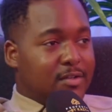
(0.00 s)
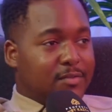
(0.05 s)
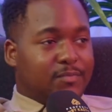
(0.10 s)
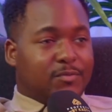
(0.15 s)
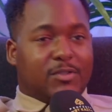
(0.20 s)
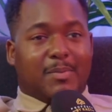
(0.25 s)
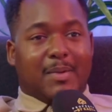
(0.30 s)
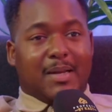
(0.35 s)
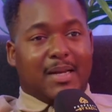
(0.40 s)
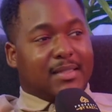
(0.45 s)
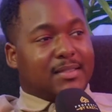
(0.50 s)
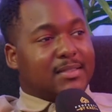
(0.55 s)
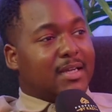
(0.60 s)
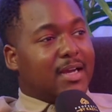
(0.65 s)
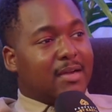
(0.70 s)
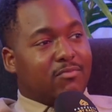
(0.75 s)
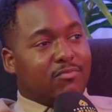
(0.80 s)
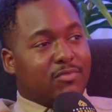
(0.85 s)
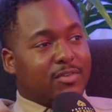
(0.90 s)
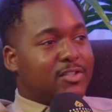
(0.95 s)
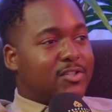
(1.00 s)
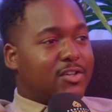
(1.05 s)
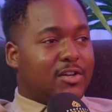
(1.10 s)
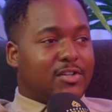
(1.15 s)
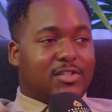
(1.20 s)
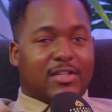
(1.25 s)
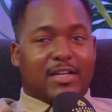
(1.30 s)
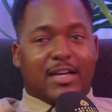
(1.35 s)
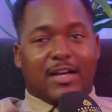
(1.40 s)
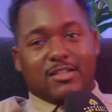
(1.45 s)
spending time
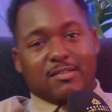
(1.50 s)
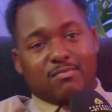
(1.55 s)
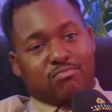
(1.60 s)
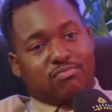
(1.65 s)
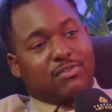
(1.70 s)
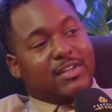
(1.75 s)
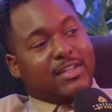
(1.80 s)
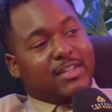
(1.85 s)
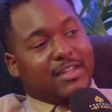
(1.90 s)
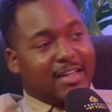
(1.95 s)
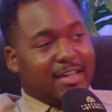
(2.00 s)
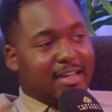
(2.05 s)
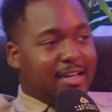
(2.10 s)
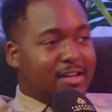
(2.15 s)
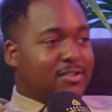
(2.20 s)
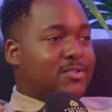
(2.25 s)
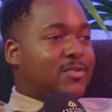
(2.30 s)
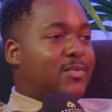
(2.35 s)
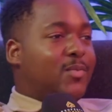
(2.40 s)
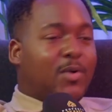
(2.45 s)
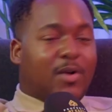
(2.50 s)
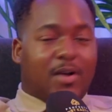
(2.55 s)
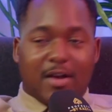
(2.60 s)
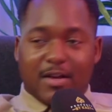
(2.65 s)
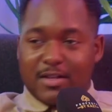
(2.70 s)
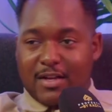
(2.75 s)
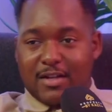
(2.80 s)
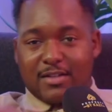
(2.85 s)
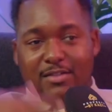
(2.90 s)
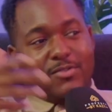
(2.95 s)
researching how to print and it doesn't
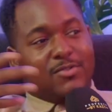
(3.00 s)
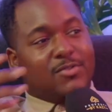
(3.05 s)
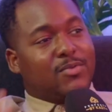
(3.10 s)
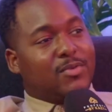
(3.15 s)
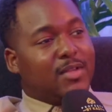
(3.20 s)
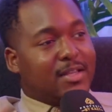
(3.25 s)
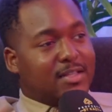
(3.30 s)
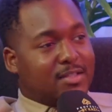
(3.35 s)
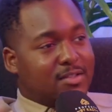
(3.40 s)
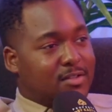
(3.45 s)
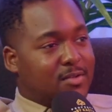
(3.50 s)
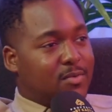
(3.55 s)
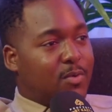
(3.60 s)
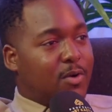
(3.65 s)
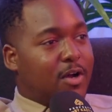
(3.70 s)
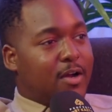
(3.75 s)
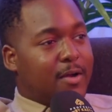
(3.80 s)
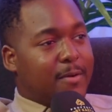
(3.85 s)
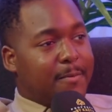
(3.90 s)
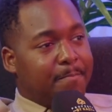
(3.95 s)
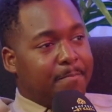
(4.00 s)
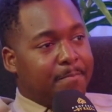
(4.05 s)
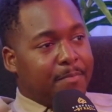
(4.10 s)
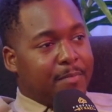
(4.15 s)
work, how to do this doesn't work.